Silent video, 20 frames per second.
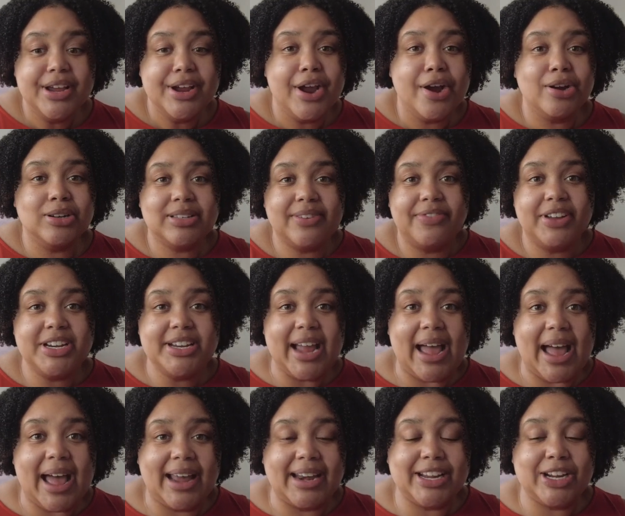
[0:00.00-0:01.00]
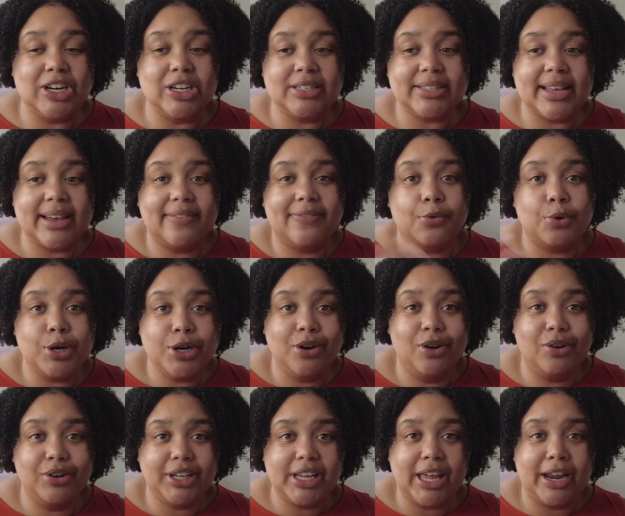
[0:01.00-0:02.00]
here's a vignette, here's like a
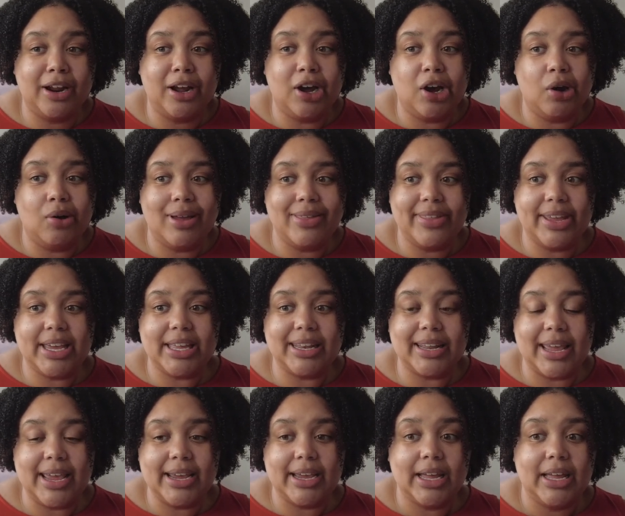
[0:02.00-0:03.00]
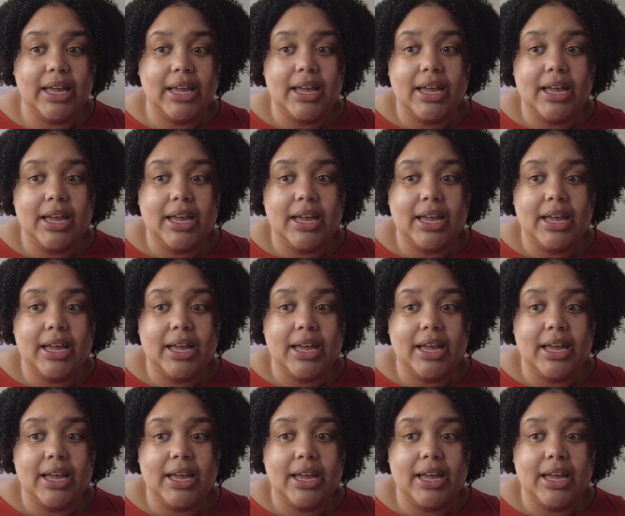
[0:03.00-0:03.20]
4-year-old kiddo, and they can like